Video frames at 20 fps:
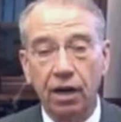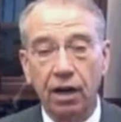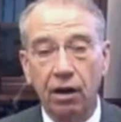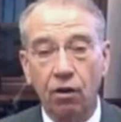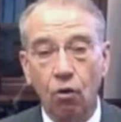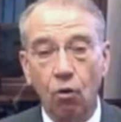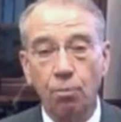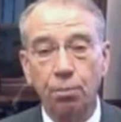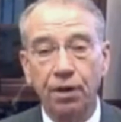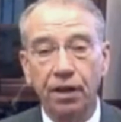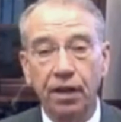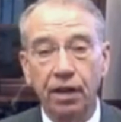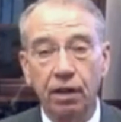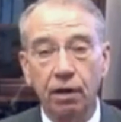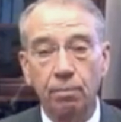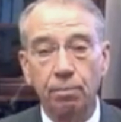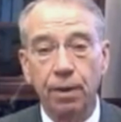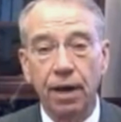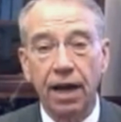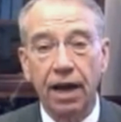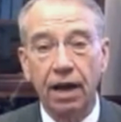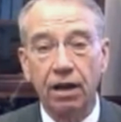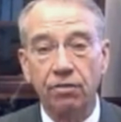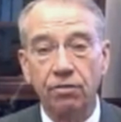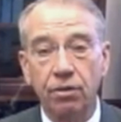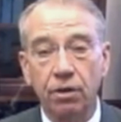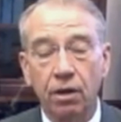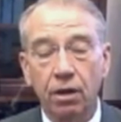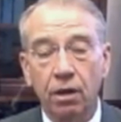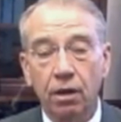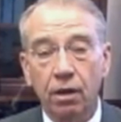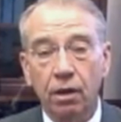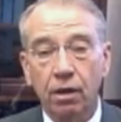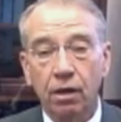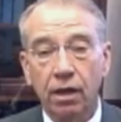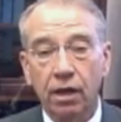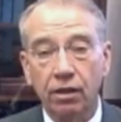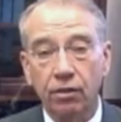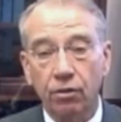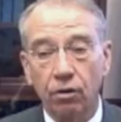I hope to get it passed
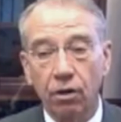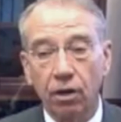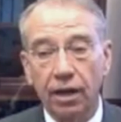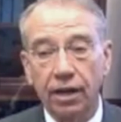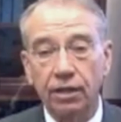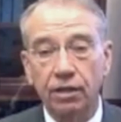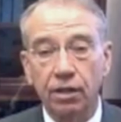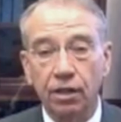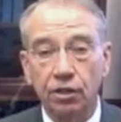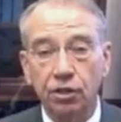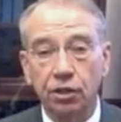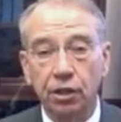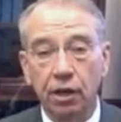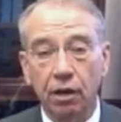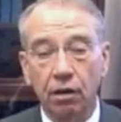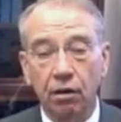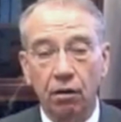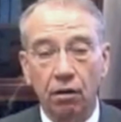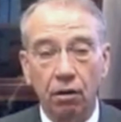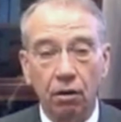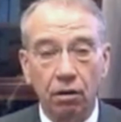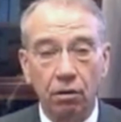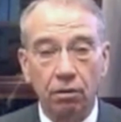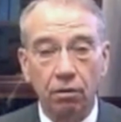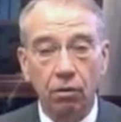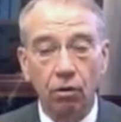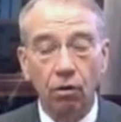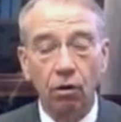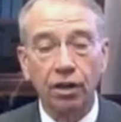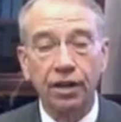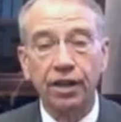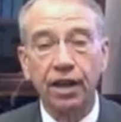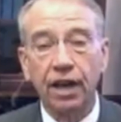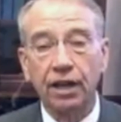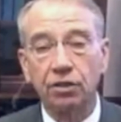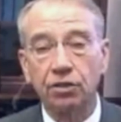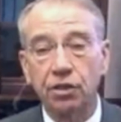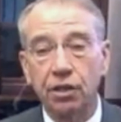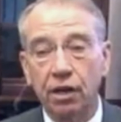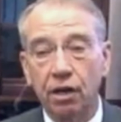either late this year or early
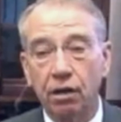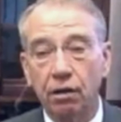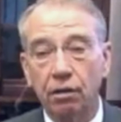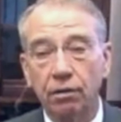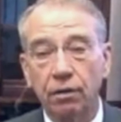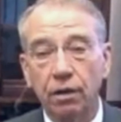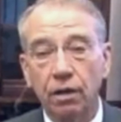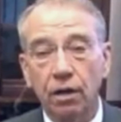next year.